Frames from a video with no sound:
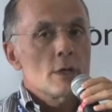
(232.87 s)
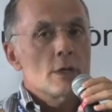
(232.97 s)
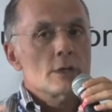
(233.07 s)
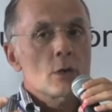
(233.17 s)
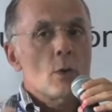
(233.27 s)
uh,
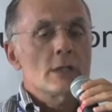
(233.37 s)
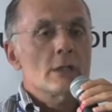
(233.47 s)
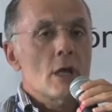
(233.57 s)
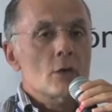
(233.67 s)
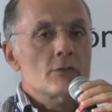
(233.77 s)
it
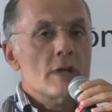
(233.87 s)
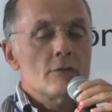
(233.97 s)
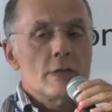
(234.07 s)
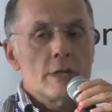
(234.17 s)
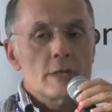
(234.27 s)
required a lot of
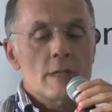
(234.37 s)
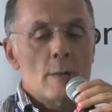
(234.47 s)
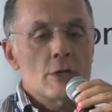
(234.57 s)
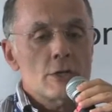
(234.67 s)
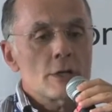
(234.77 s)
traveling,
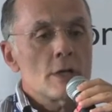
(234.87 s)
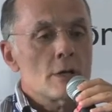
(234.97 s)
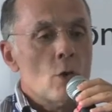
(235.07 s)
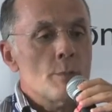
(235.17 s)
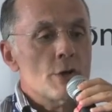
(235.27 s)
establishing
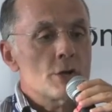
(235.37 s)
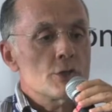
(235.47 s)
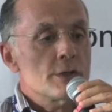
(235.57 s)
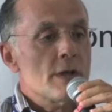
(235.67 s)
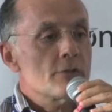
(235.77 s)
an
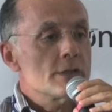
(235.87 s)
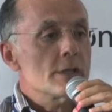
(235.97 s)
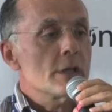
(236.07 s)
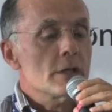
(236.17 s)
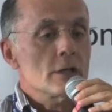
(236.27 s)
operation in every
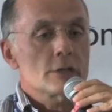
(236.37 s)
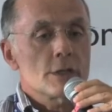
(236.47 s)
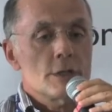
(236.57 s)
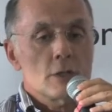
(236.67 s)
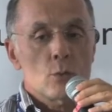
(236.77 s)
single
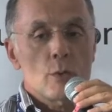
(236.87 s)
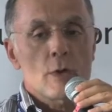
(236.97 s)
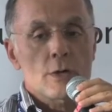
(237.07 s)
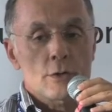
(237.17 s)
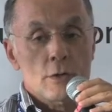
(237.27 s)
country that we
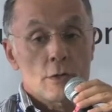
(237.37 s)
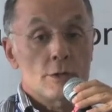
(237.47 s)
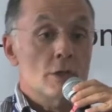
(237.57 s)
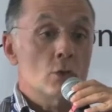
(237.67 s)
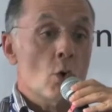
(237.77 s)
were uh,
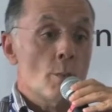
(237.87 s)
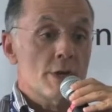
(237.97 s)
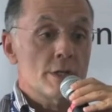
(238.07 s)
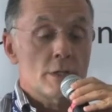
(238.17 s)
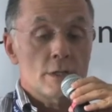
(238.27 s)
needed to
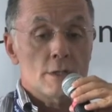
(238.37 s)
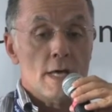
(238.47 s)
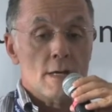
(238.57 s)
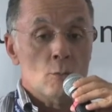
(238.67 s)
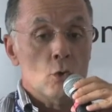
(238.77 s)
operate in in
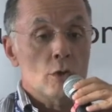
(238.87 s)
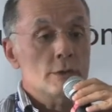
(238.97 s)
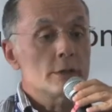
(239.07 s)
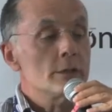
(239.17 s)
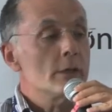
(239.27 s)
the Arab
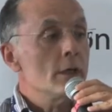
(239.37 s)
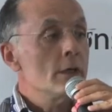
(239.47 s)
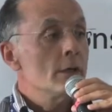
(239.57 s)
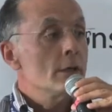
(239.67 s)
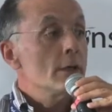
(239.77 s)
world. And
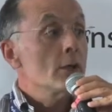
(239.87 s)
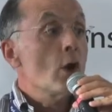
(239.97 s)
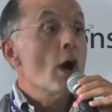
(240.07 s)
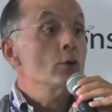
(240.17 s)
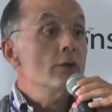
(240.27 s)
uh, you know how